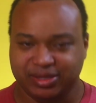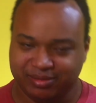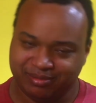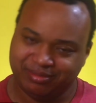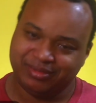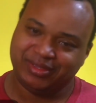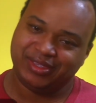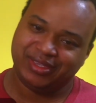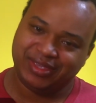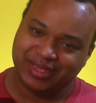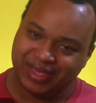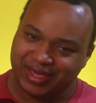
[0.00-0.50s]

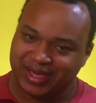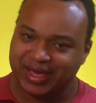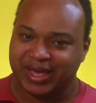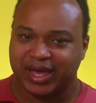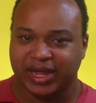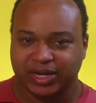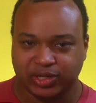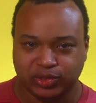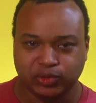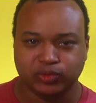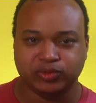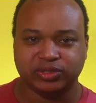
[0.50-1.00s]
Yeah,
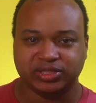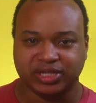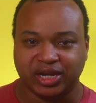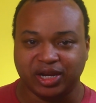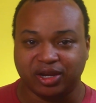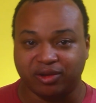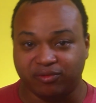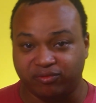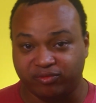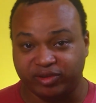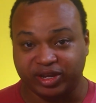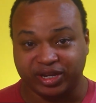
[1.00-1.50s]
I do
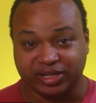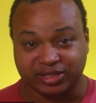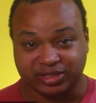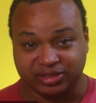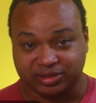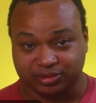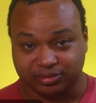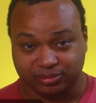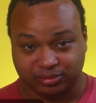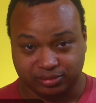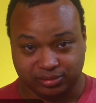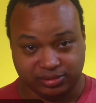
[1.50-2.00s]

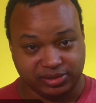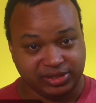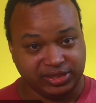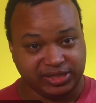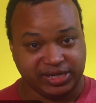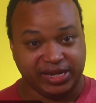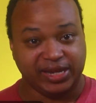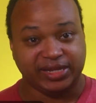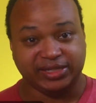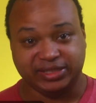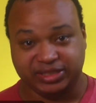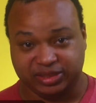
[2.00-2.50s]
sacrifice
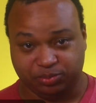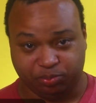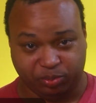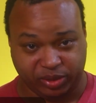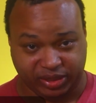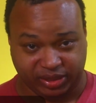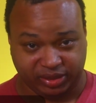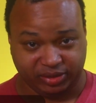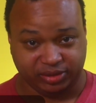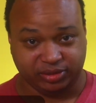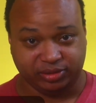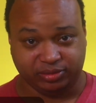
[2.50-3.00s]
desk
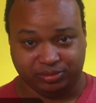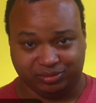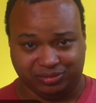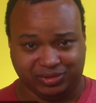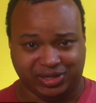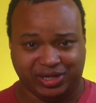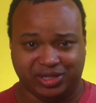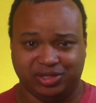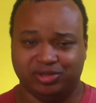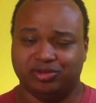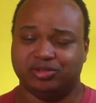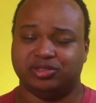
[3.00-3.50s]
space, but
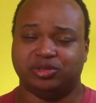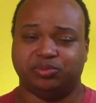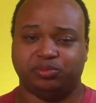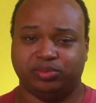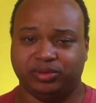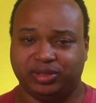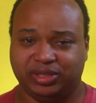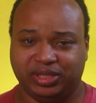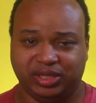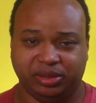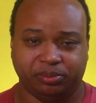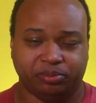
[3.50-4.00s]
I usually
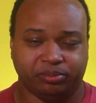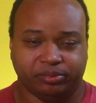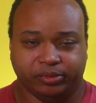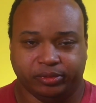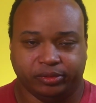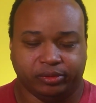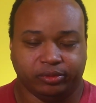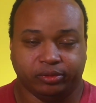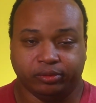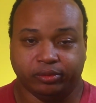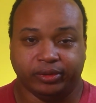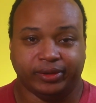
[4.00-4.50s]
keep them
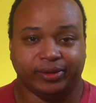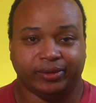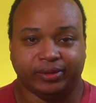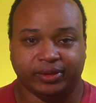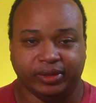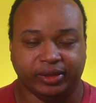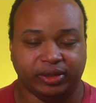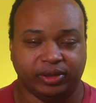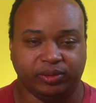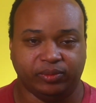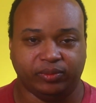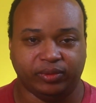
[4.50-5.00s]
on the ground
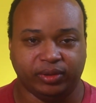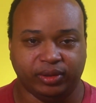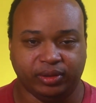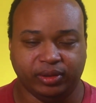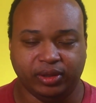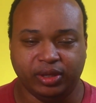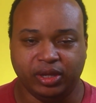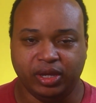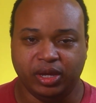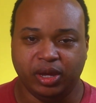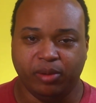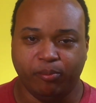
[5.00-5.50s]
anyway.
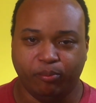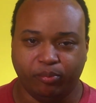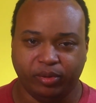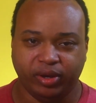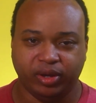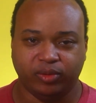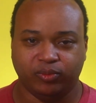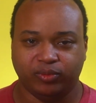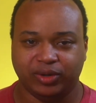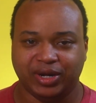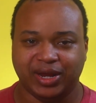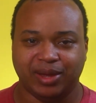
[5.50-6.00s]

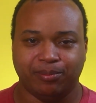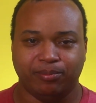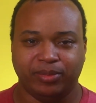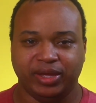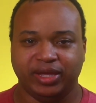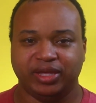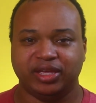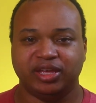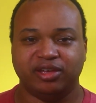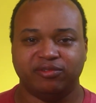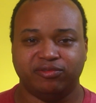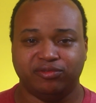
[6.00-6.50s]
But what I
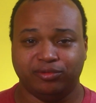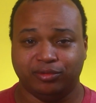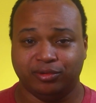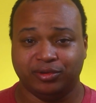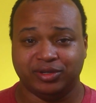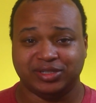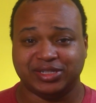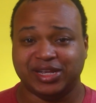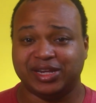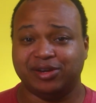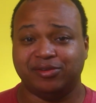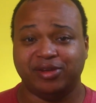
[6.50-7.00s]
make up
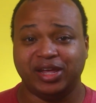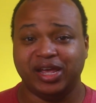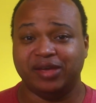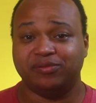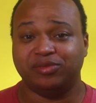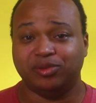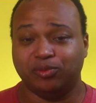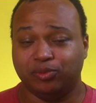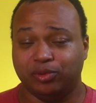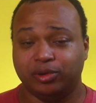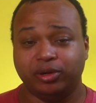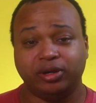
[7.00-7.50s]
for is I don't
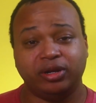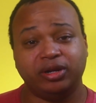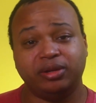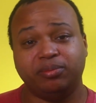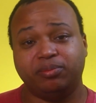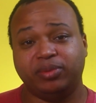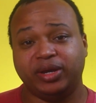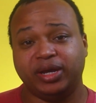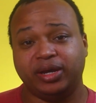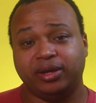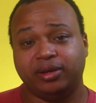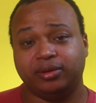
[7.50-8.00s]
have to worry
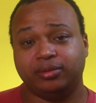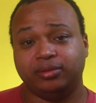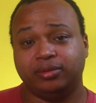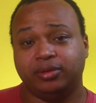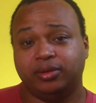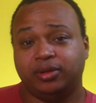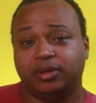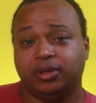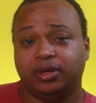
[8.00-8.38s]
about